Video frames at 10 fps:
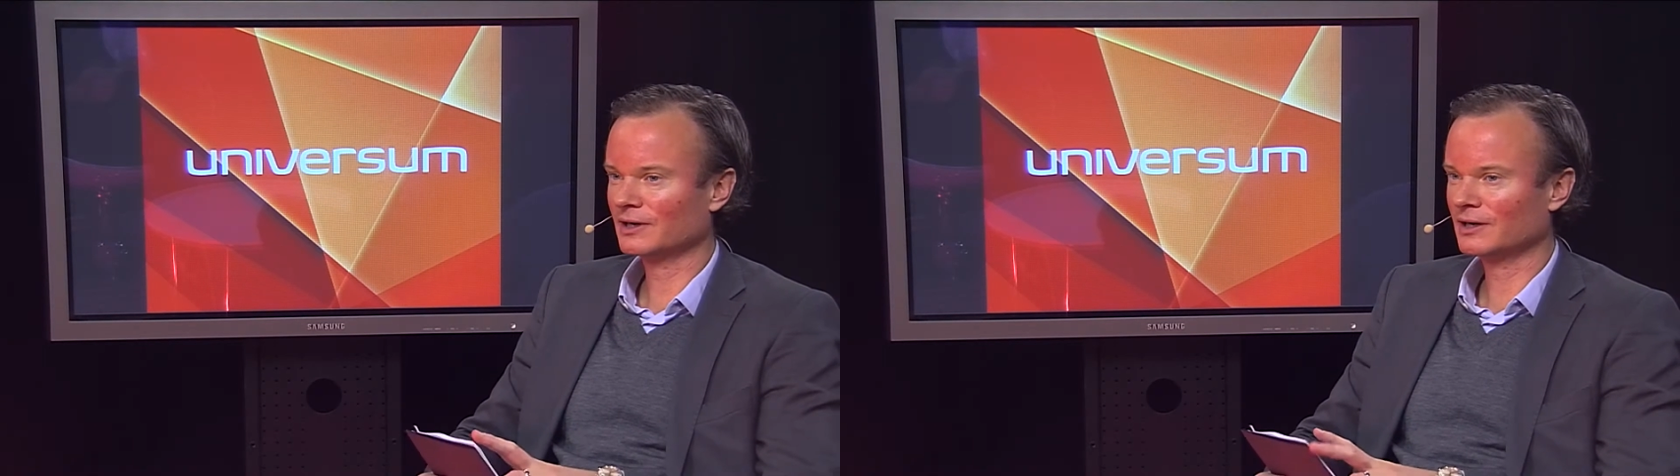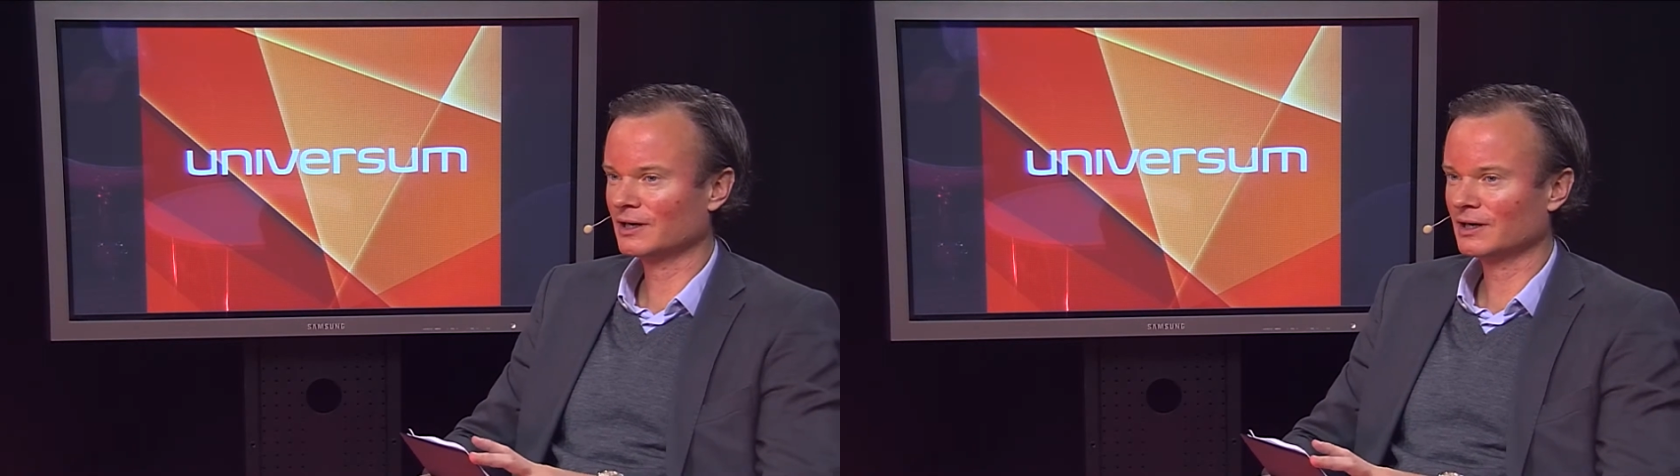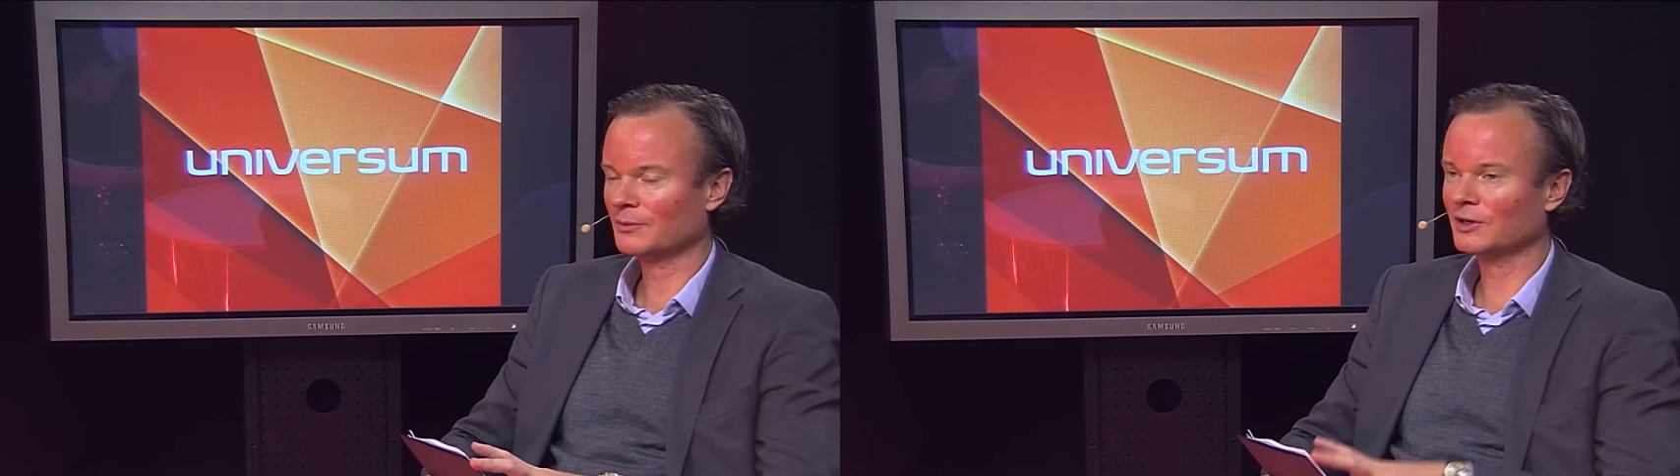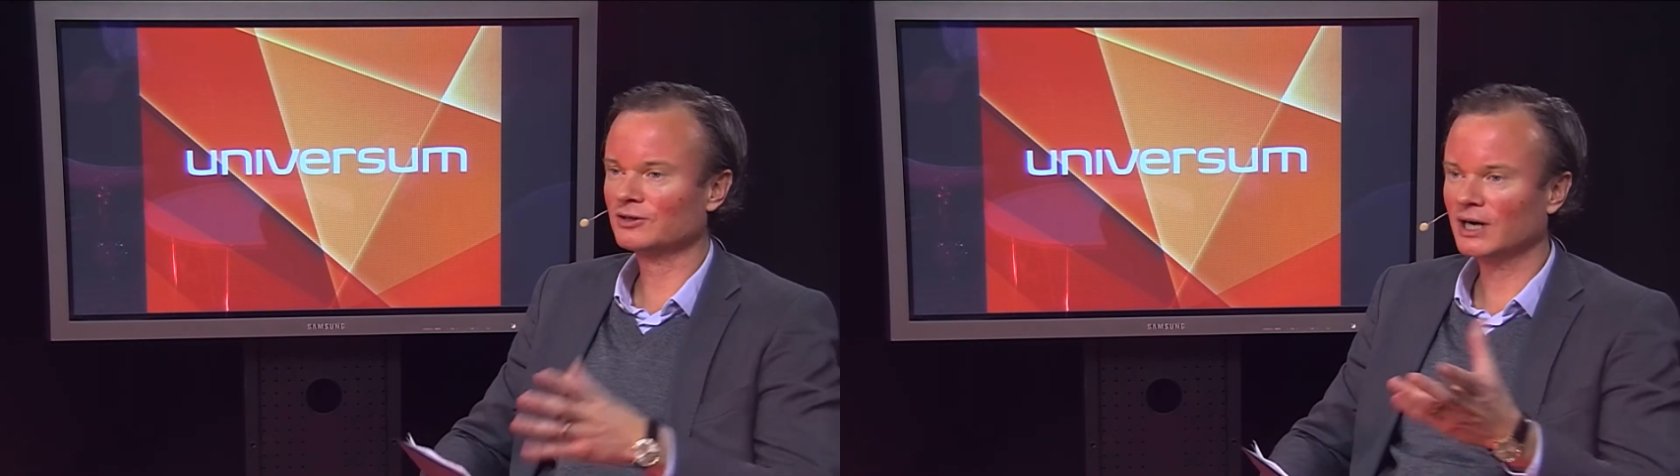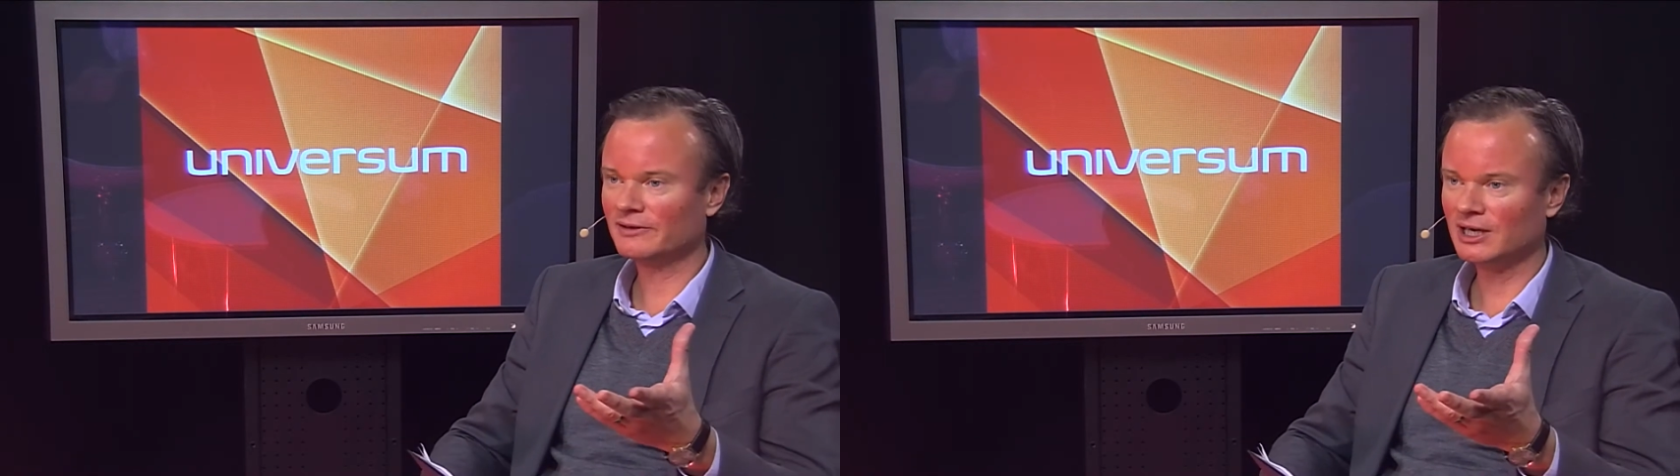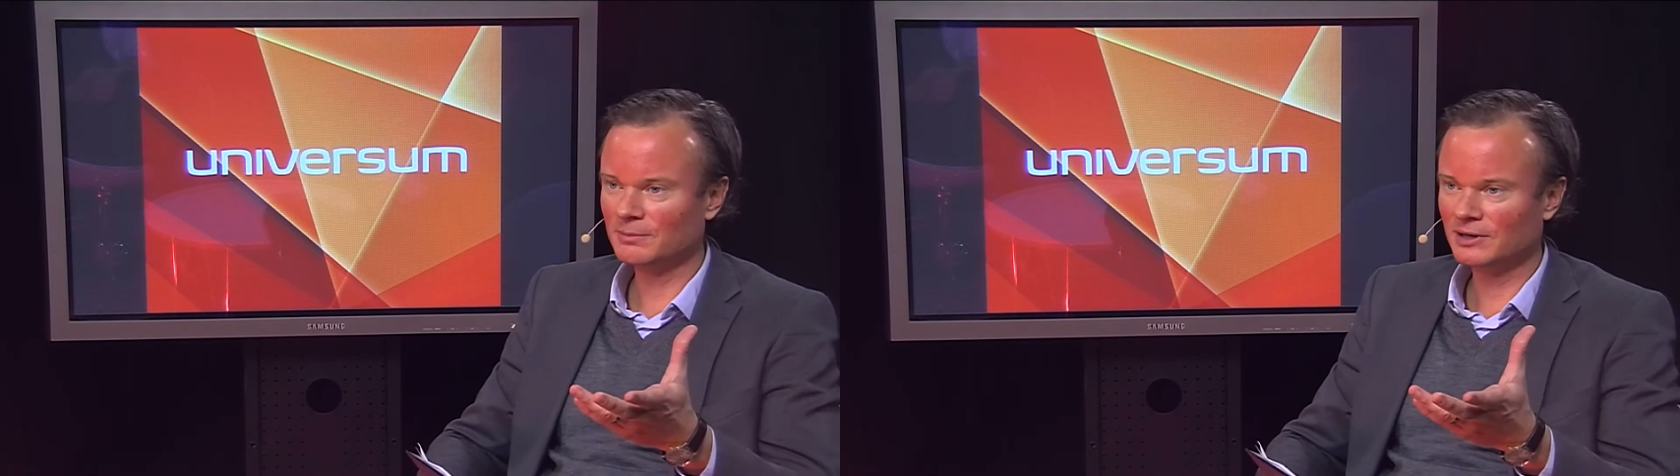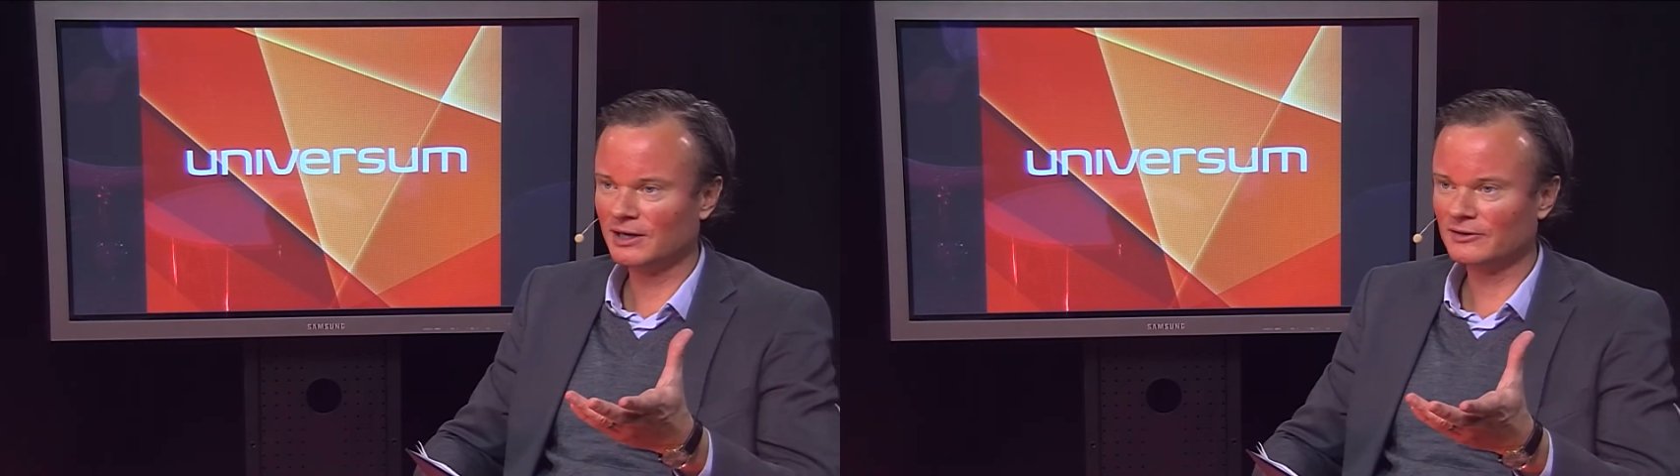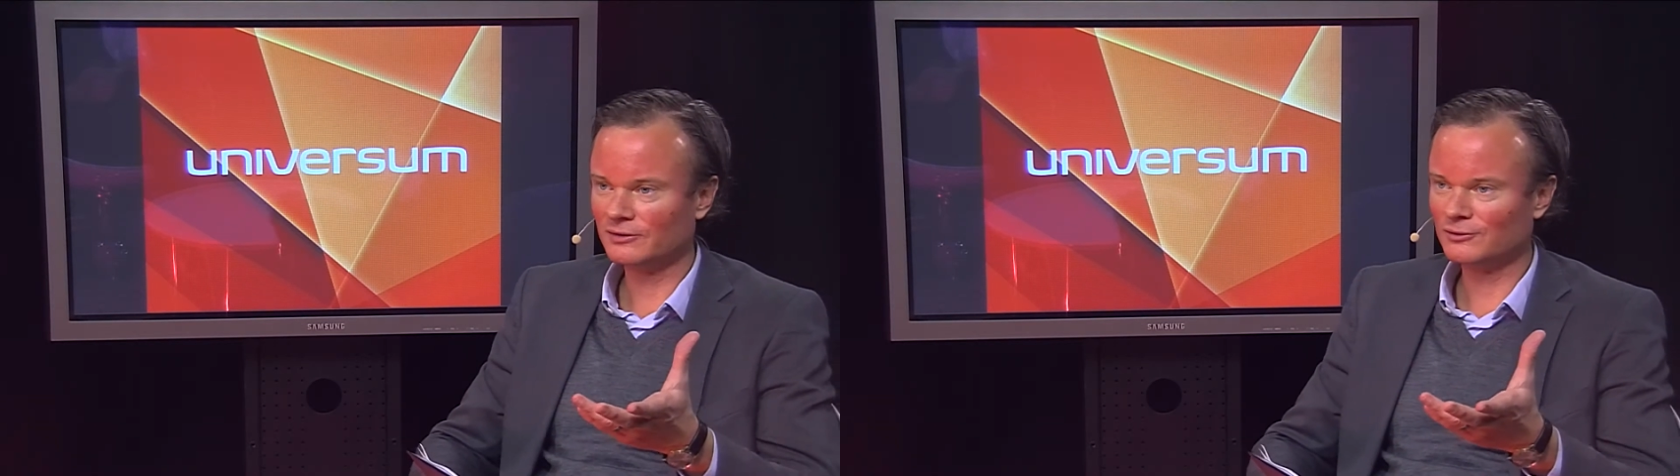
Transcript: Uh, and when you have KPIs,